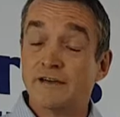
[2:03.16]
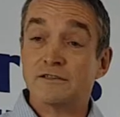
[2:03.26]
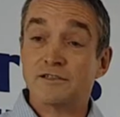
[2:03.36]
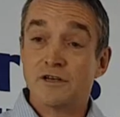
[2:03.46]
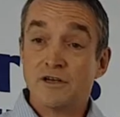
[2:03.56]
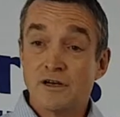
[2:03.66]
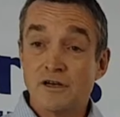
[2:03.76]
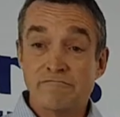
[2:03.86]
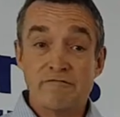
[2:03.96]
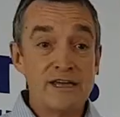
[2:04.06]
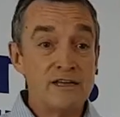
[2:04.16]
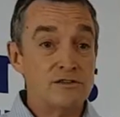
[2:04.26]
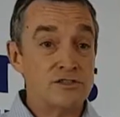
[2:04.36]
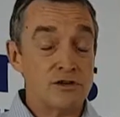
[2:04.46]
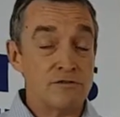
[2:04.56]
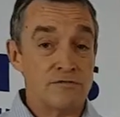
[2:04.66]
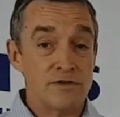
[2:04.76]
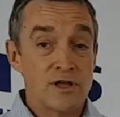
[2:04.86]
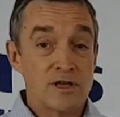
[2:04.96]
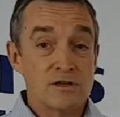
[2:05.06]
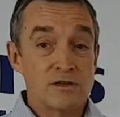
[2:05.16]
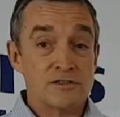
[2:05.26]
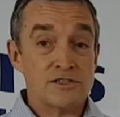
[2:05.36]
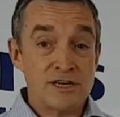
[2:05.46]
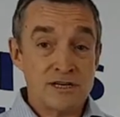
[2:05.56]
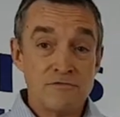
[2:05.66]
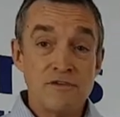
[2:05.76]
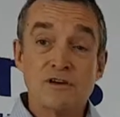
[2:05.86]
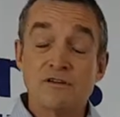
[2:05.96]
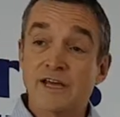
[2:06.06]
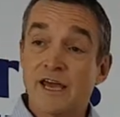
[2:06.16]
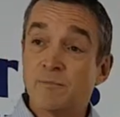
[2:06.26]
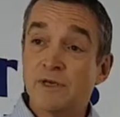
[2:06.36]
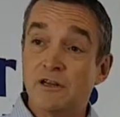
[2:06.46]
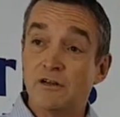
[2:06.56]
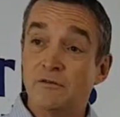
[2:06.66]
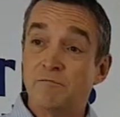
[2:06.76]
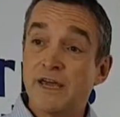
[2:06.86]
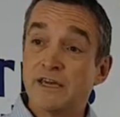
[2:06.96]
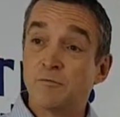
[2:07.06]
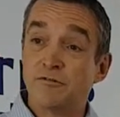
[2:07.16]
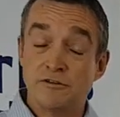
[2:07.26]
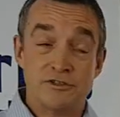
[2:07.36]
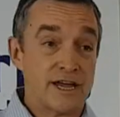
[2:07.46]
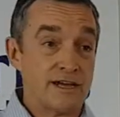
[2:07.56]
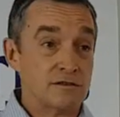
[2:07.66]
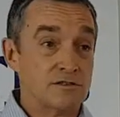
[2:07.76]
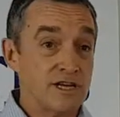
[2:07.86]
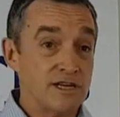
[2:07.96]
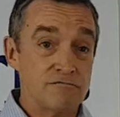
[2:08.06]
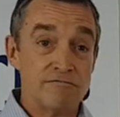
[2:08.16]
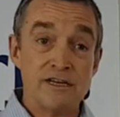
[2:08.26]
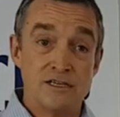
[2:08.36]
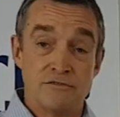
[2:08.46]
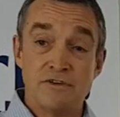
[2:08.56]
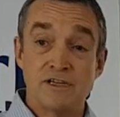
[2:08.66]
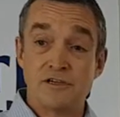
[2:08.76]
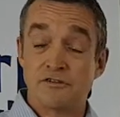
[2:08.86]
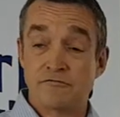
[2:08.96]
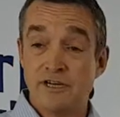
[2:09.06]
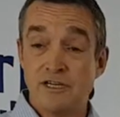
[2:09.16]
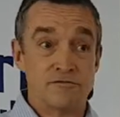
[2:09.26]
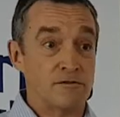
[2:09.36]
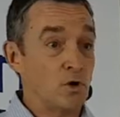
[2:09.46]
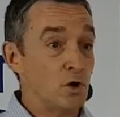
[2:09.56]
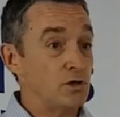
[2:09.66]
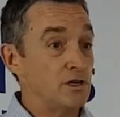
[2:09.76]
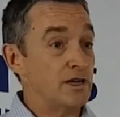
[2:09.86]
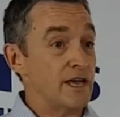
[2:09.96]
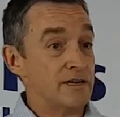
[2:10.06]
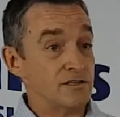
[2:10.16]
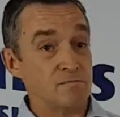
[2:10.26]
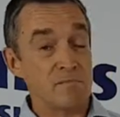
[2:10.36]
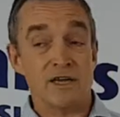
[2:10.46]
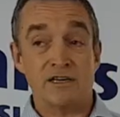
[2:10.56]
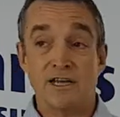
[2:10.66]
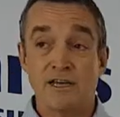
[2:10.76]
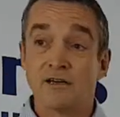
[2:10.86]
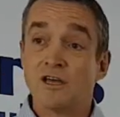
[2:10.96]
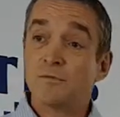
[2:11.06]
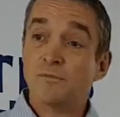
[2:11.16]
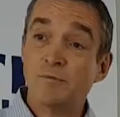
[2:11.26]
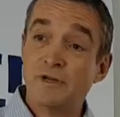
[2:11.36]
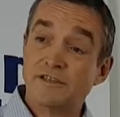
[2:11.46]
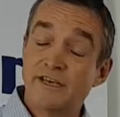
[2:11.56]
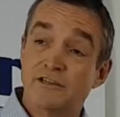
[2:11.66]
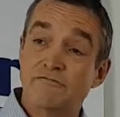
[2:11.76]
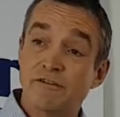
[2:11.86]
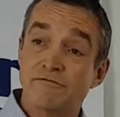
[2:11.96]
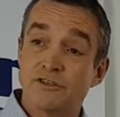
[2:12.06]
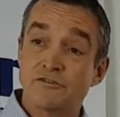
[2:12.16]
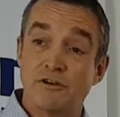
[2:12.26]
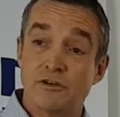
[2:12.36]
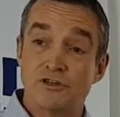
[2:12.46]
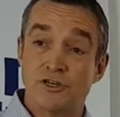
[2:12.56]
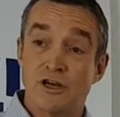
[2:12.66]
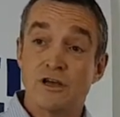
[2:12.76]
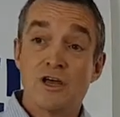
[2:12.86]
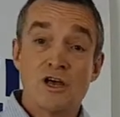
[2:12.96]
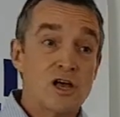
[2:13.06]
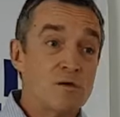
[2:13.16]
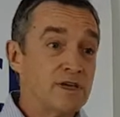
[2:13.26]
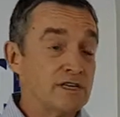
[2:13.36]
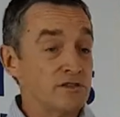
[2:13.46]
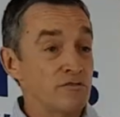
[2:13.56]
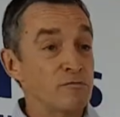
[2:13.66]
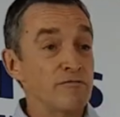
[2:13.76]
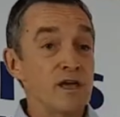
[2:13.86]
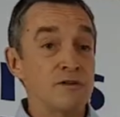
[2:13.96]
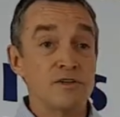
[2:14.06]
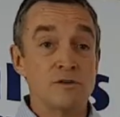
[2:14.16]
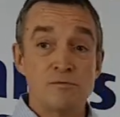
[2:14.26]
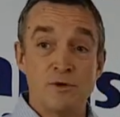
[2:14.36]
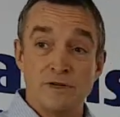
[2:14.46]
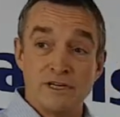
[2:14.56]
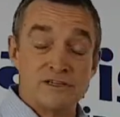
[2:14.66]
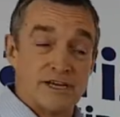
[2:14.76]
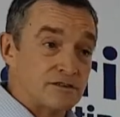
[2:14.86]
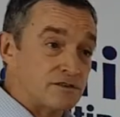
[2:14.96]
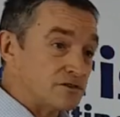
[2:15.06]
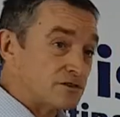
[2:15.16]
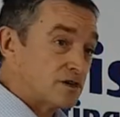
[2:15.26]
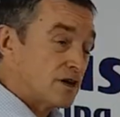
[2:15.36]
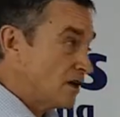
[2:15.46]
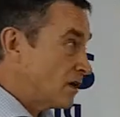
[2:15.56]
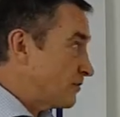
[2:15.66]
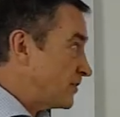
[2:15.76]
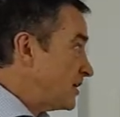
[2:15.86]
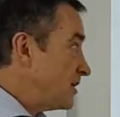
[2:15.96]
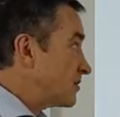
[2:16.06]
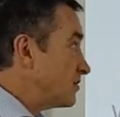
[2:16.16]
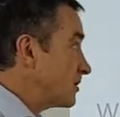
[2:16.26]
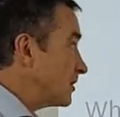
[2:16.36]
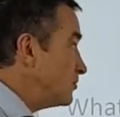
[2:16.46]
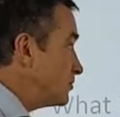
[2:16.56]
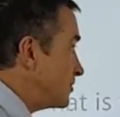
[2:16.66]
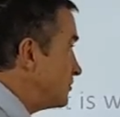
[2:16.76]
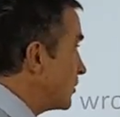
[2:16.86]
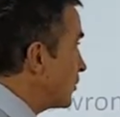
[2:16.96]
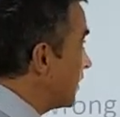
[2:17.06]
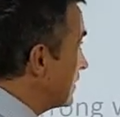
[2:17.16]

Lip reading: at a range of significant capital mega projects in a range of industries, from oil and gas, mining, public sector infrastructure, a mix of private and public sectors. The conclusions are